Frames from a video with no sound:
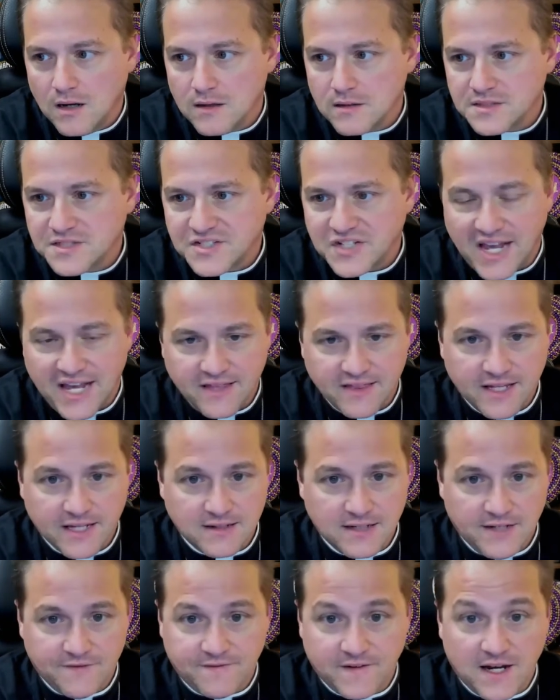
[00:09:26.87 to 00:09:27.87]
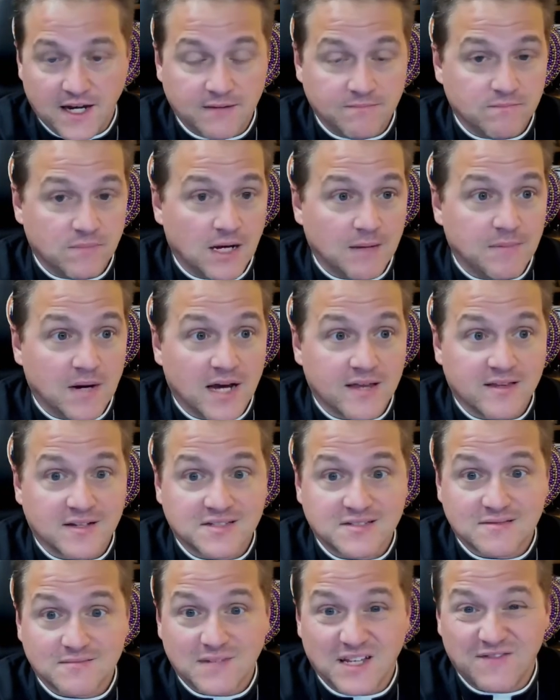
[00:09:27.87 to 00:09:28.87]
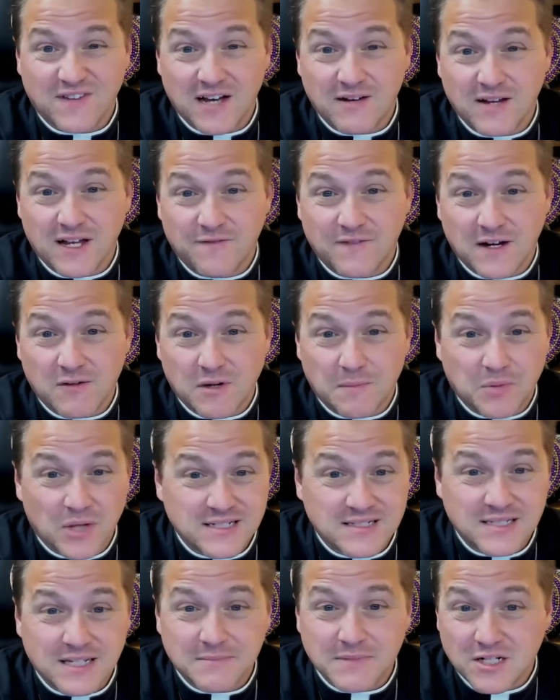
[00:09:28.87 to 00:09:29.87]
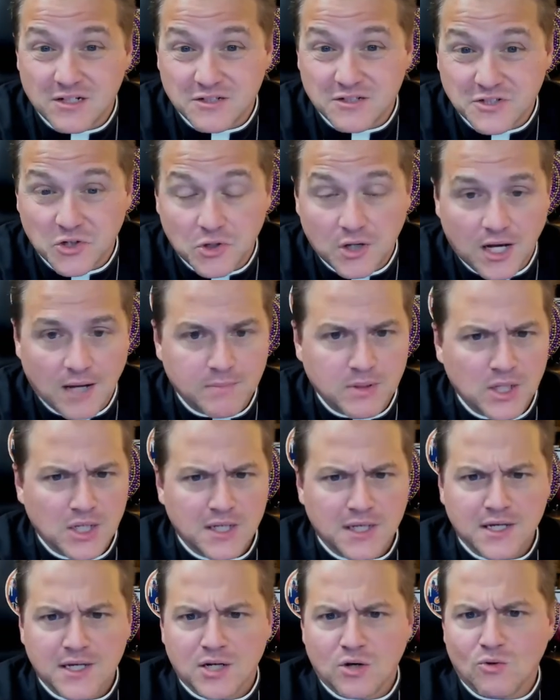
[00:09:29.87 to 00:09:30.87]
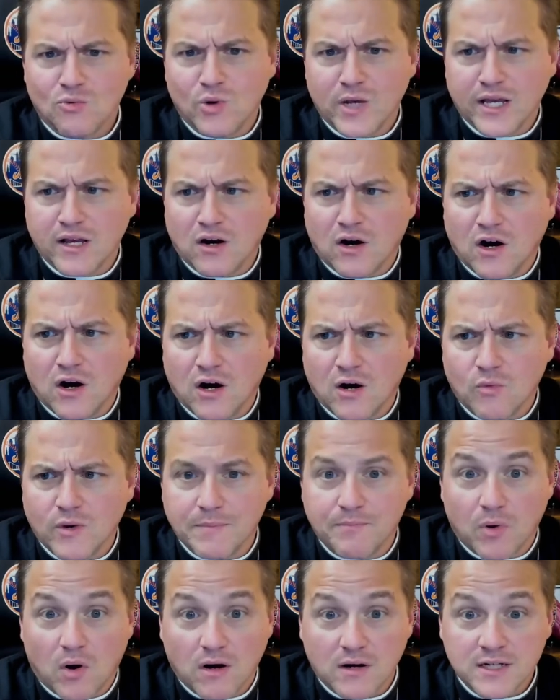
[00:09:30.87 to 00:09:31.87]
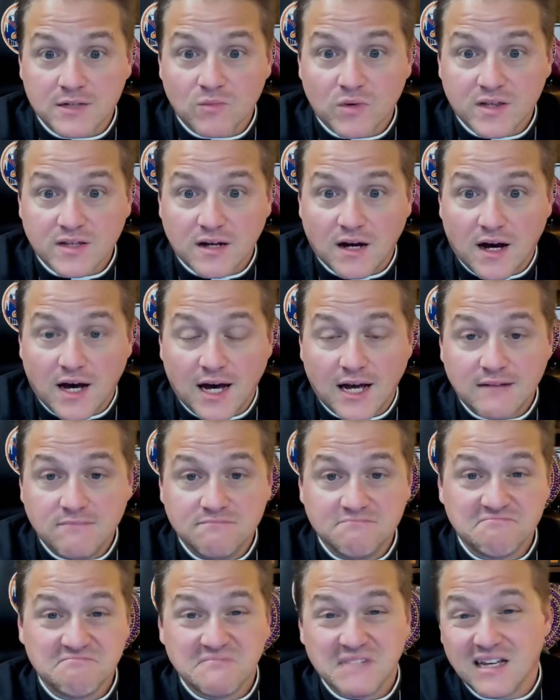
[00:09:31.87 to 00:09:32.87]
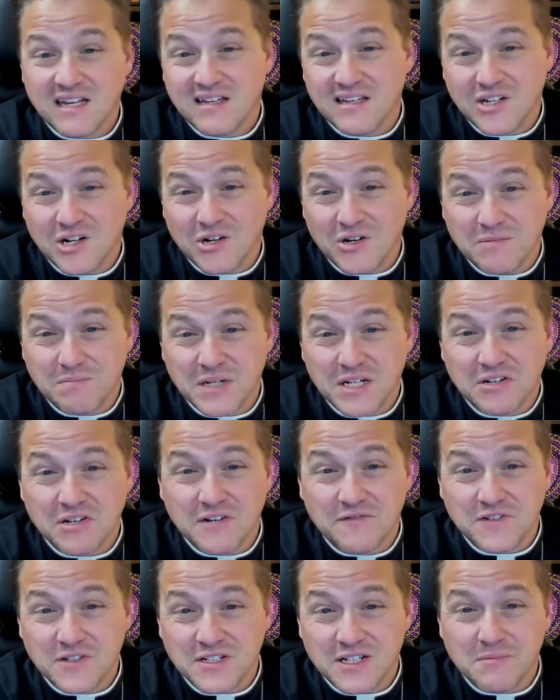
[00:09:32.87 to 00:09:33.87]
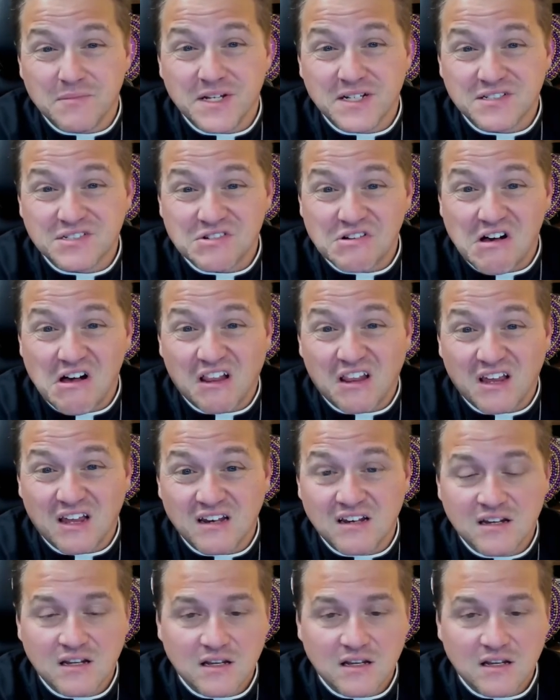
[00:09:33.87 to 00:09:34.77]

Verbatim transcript: Saying that if I buy this, if I replace them, it'll turn up. We bargain with God. You know, it'd be good if you did me a solid.